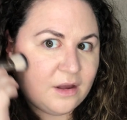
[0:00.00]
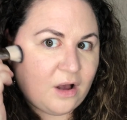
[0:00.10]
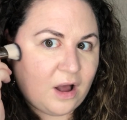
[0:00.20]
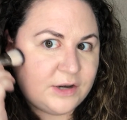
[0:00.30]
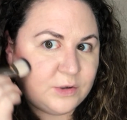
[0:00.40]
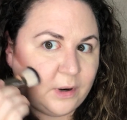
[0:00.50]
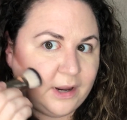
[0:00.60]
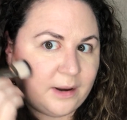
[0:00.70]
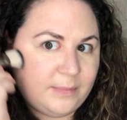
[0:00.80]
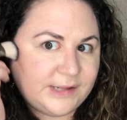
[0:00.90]
Contour
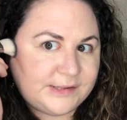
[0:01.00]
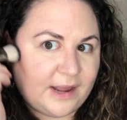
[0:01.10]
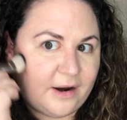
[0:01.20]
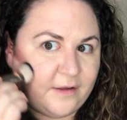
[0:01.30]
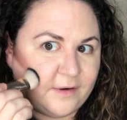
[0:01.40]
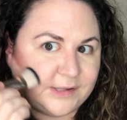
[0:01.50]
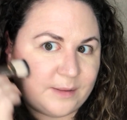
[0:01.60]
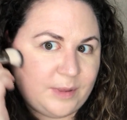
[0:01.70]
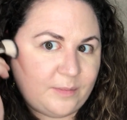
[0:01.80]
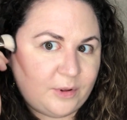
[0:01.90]
can be scary for
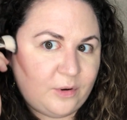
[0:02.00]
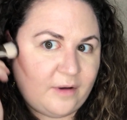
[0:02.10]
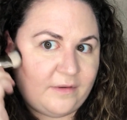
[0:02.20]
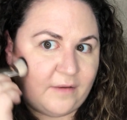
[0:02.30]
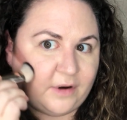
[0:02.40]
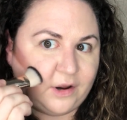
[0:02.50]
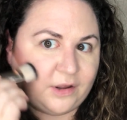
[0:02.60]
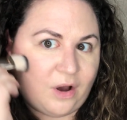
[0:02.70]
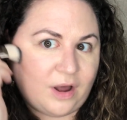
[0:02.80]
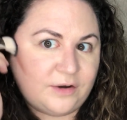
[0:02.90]
some people who have never
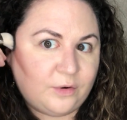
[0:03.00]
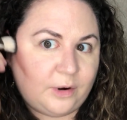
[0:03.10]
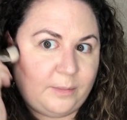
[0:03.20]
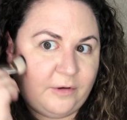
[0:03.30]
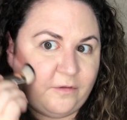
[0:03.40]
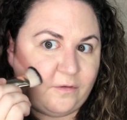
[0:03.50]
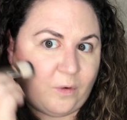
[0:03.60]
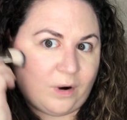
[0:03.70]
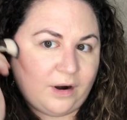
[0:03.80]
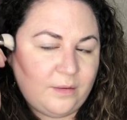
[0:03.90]
contoured
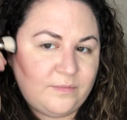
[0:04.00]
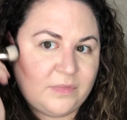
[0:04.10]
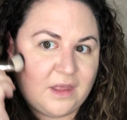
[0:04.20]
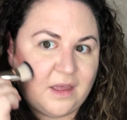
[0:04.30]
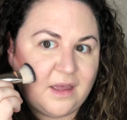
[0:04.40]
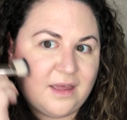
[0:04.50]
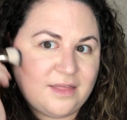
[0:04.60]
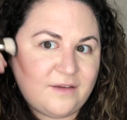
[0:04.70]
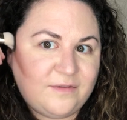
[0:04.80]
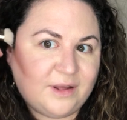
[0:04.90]
before.
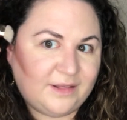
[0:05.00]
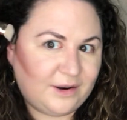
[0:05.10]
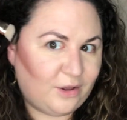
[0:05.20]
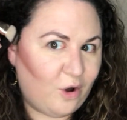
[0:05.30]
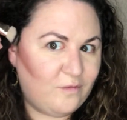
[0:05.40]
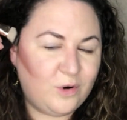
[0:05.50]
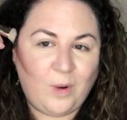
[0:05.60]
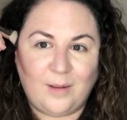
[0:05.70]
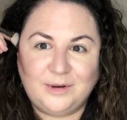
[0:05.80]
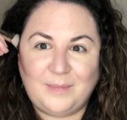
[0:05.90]
They feel a little
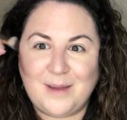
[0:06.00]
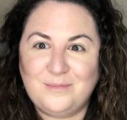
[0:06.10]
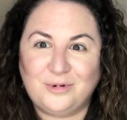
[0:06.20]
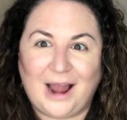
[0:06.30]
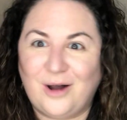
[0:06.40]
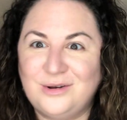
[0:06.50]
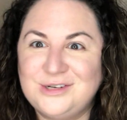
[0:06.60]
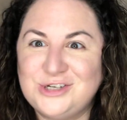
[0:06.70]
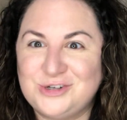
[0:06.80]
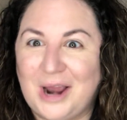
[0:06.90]
overwhelmed by brown
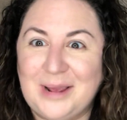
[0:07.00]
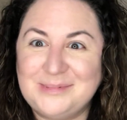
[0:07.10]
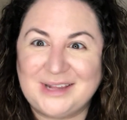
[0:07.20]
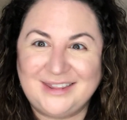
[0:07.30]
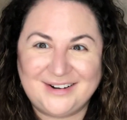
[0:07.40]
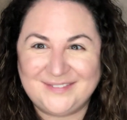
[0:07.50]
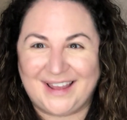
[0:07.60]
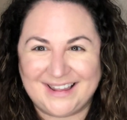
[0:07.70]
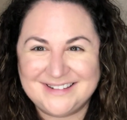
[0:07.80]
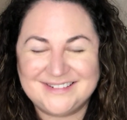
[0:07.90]
stripes on their
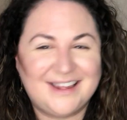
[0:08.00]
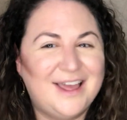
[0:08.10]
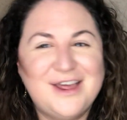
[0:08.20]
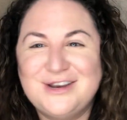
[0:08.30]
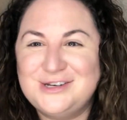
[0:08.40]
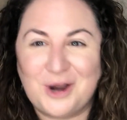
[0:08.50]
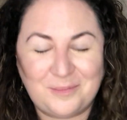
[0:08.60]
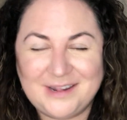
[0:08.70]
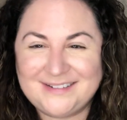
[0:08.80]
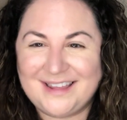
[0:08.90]
face.
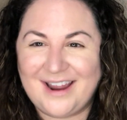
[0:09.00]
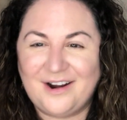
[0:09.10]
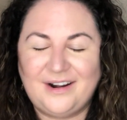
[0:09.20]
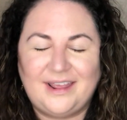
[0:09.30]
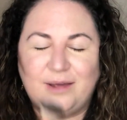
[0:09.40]
Don't be scared.